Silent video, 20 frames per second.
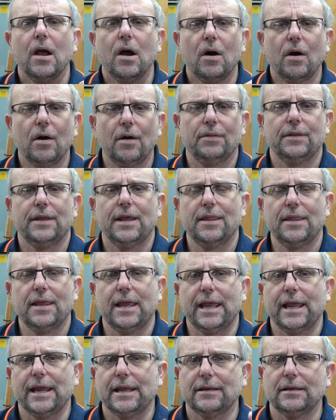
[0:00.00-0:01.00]
On the other
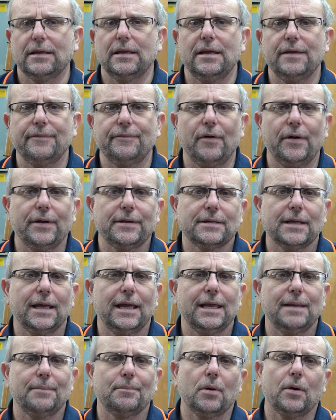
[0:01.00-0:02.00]
hand, if I
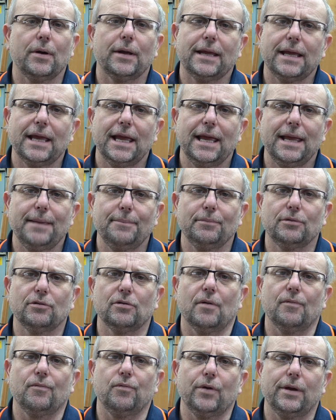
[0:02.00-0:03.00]
take my cam
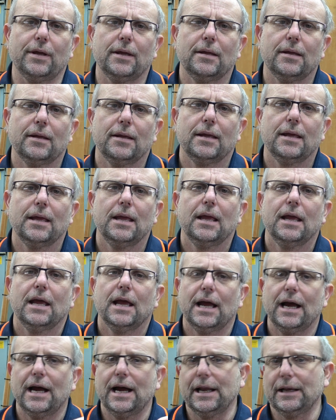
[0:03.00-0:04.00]
software
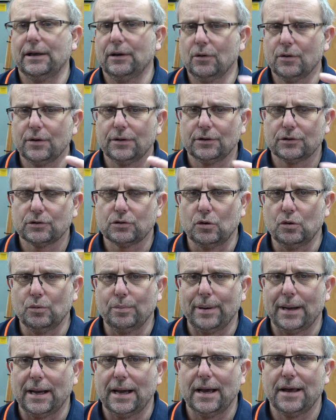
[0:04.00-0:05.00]
and look at the
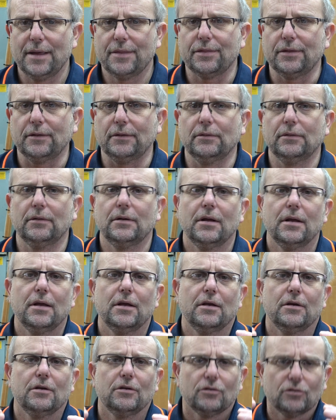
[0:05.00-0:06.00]
toolpath and
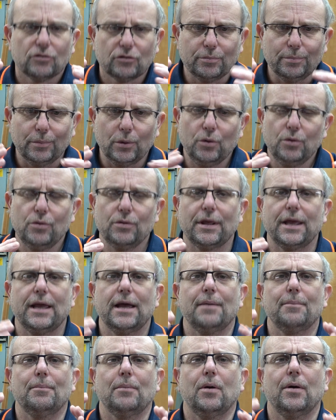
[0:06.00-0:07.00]
smooth
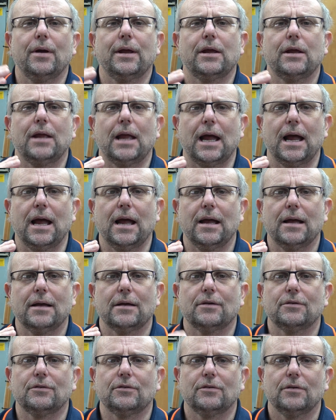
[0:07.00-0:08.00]
out my
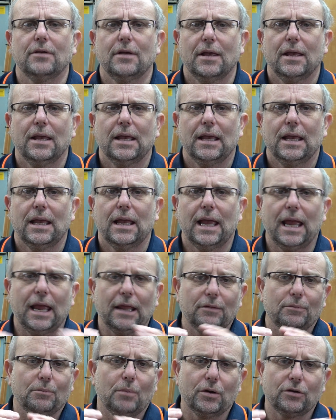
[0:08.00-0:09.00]
arcs
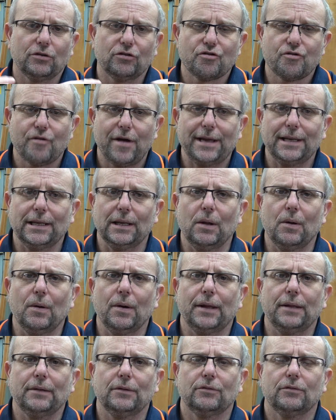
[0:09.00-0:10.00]
and my straight
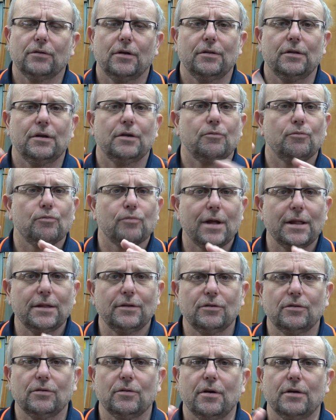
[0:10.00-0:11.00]
lines so that it
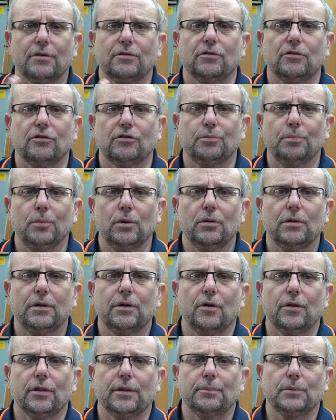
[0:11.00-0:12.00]
runs nice and smoothly
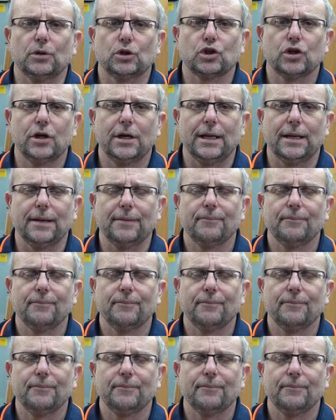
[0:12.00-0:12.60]
on the machine,